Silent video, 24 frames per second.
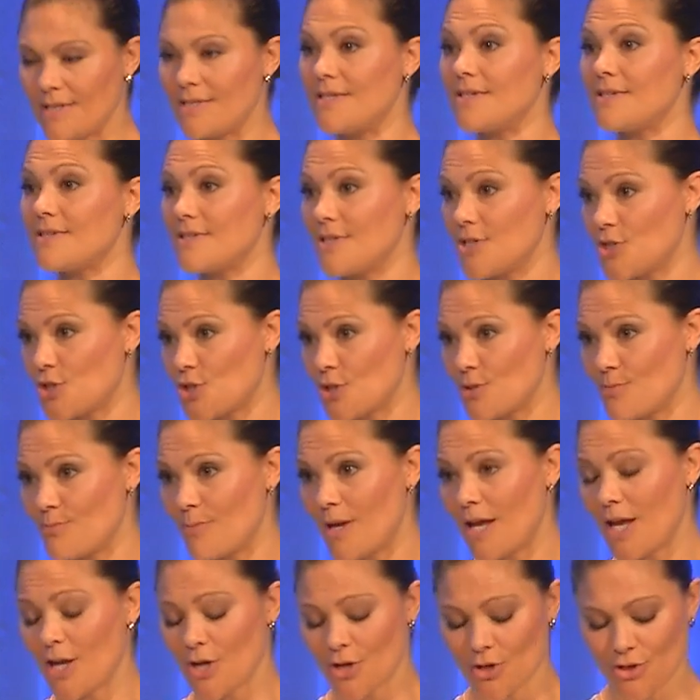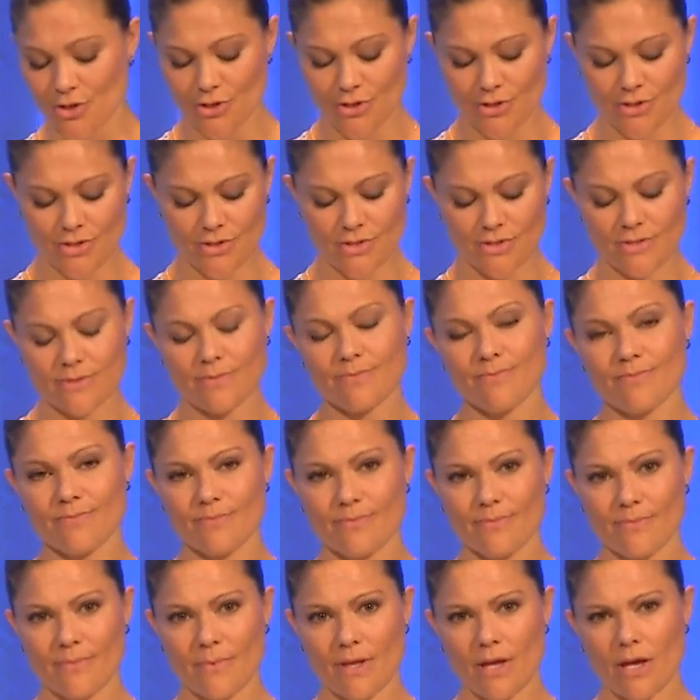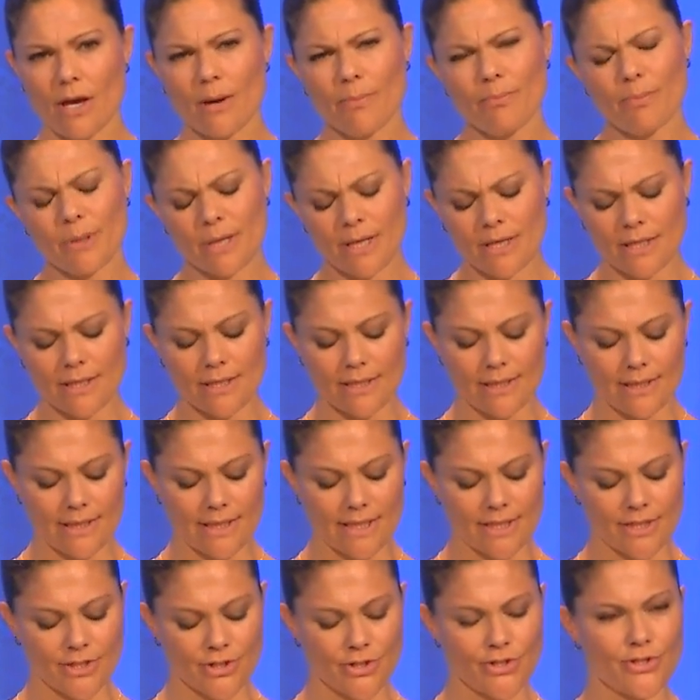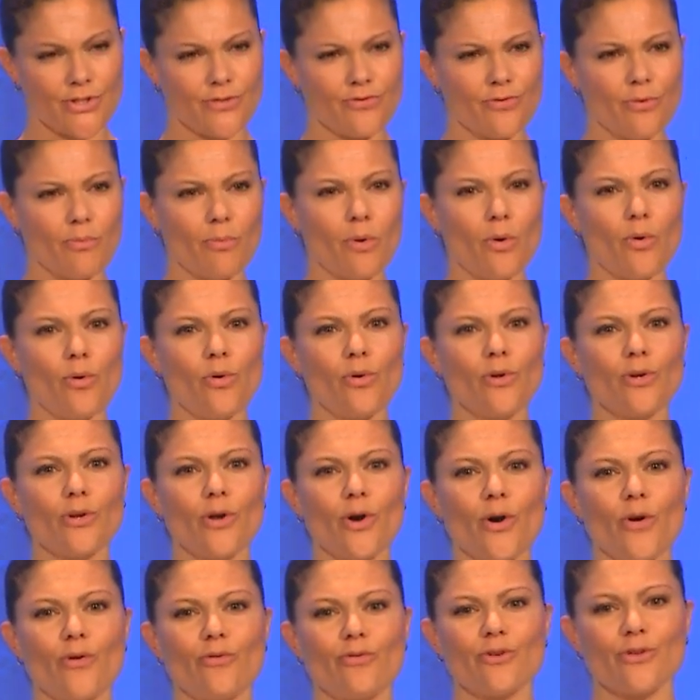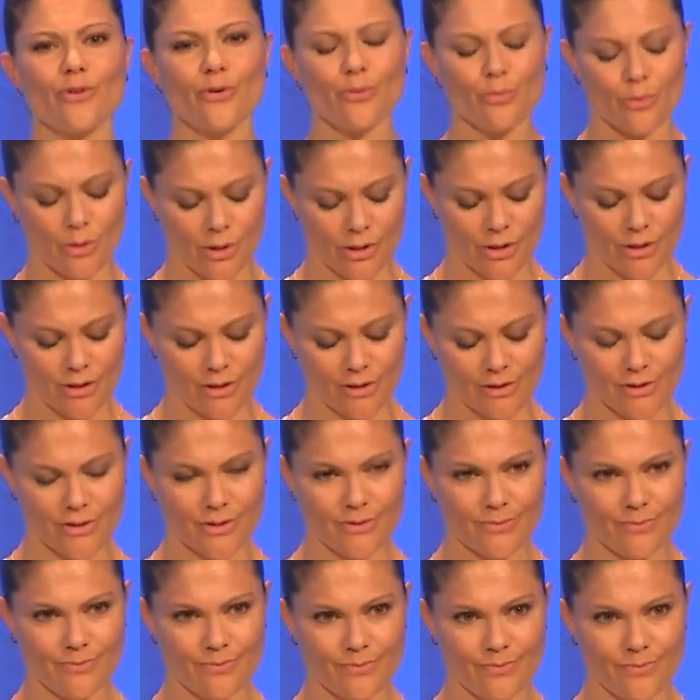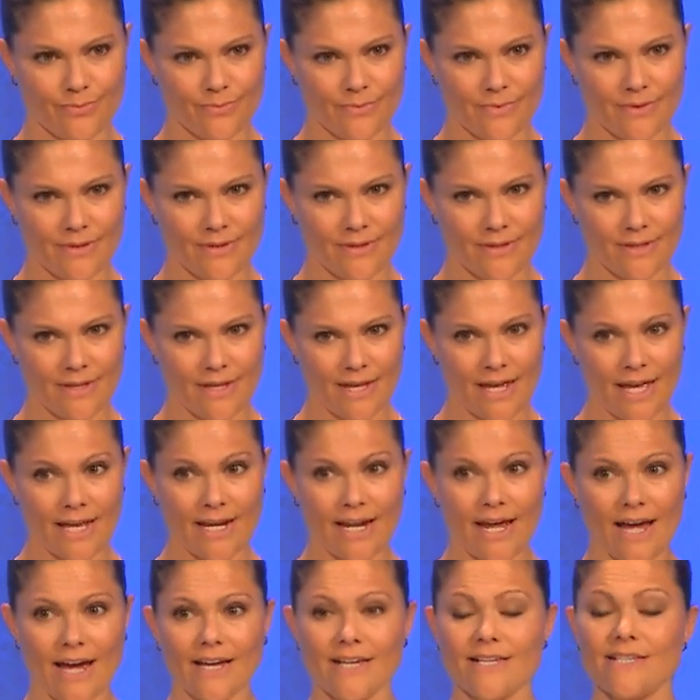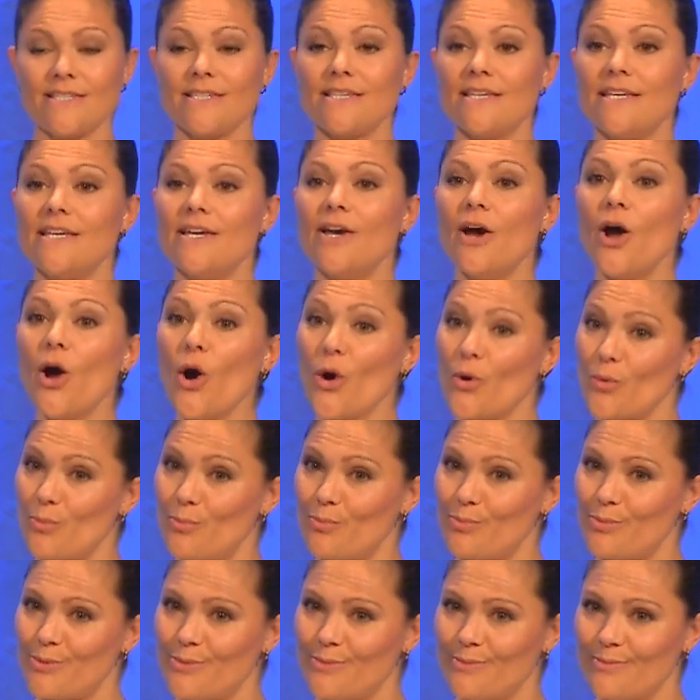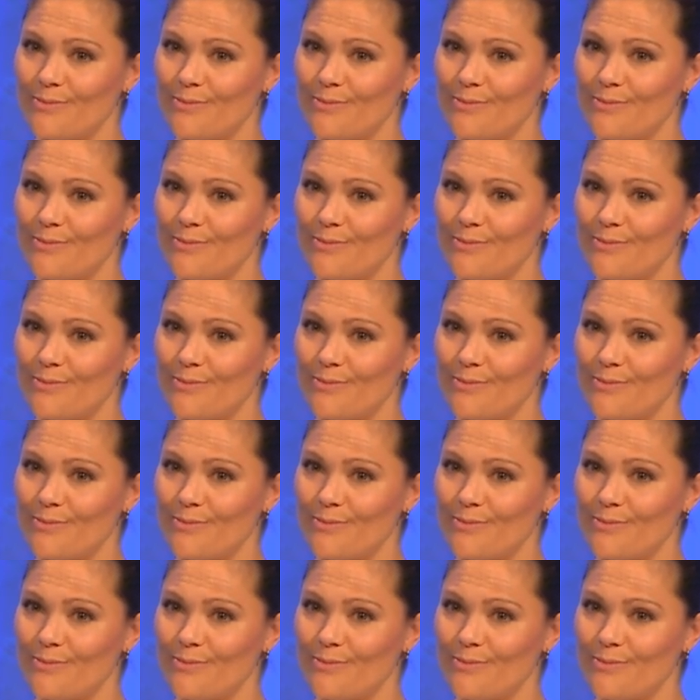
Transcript: decision makers, opinion leaders from all over the world, and I see hope.